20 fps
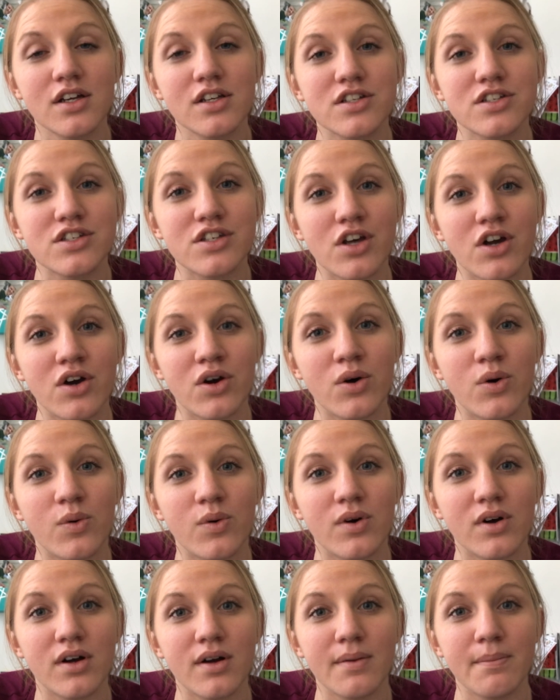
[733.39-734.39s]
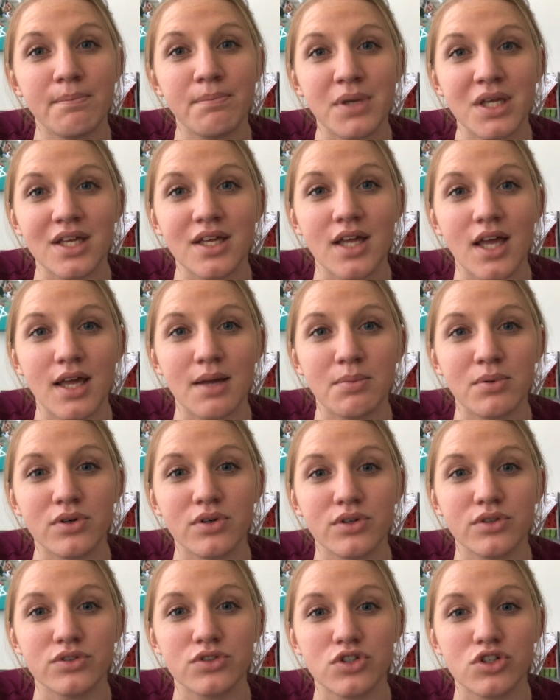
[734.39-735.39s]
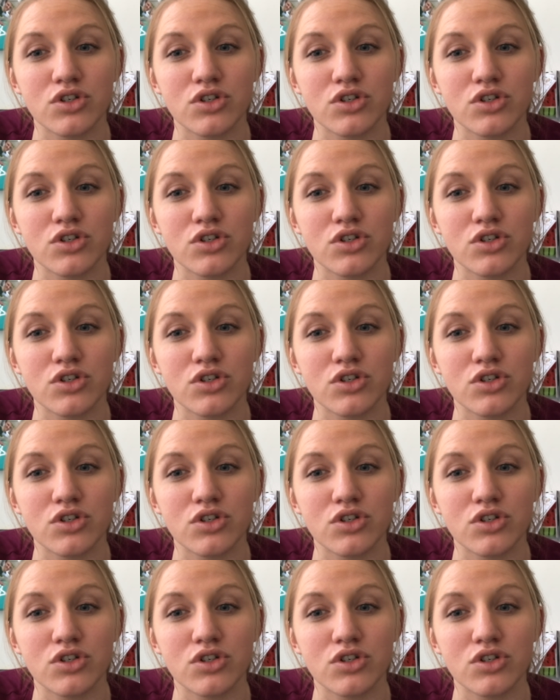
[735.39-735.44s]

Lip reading: So being able